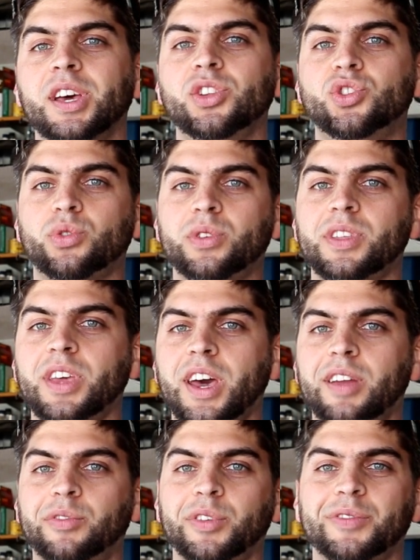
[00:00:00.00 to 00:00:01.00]
Enjoy the
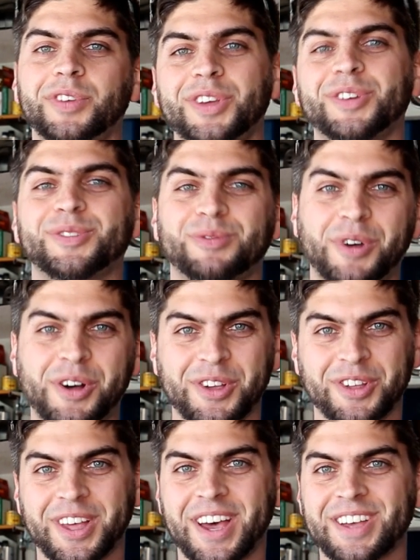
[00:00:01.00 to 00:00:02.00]
ad-free videos while
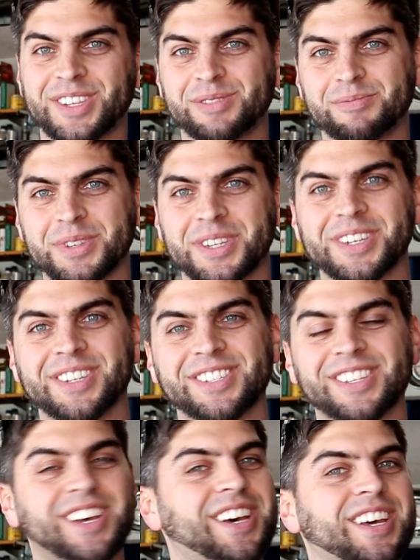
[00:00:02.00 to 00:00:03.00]
it lasts,
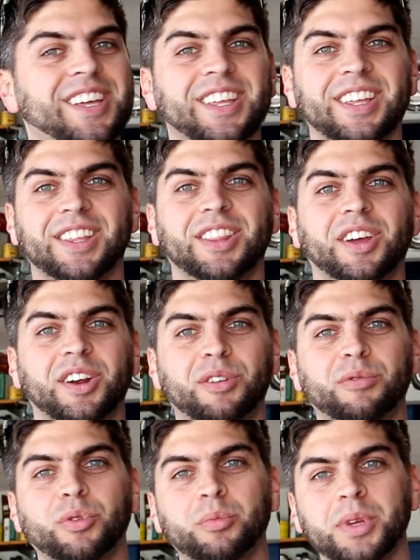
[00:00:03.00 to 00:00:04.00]
because
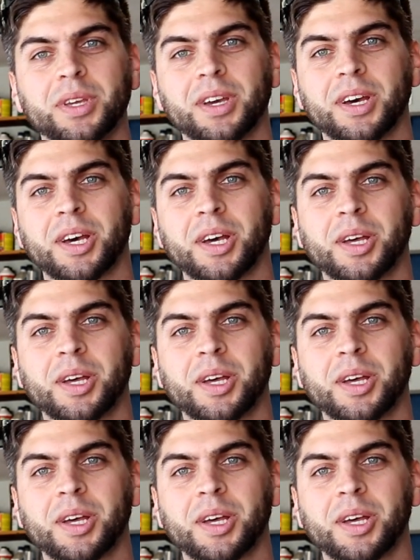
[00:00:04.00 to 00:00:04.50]
there will be